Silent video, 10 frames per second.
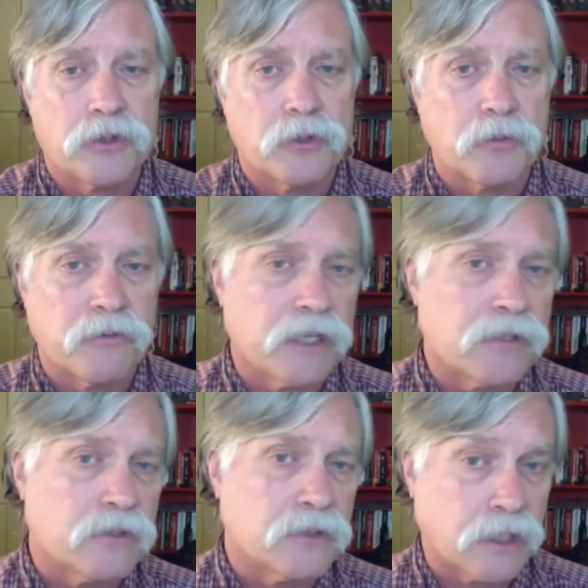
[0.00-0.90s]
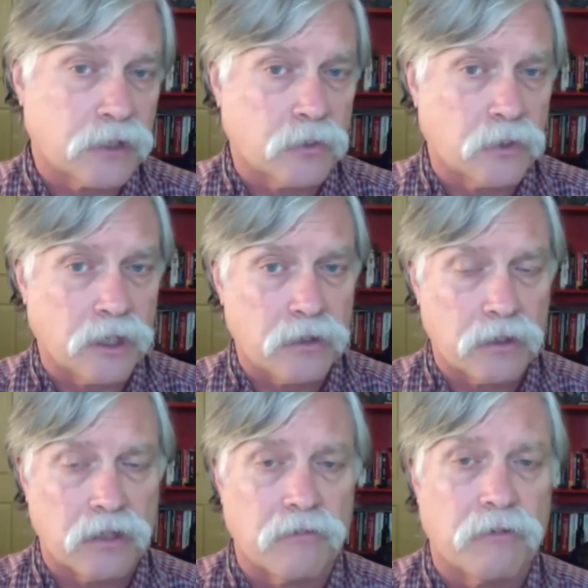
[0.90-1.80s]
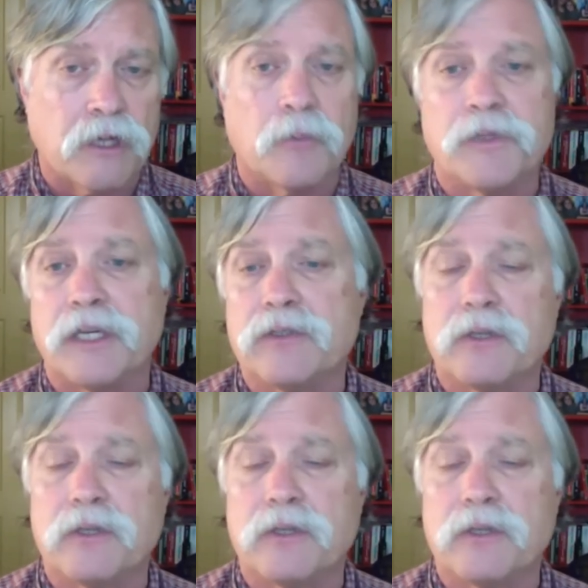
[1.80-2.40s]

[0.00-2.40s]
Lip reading: Supervisors next week to give an update.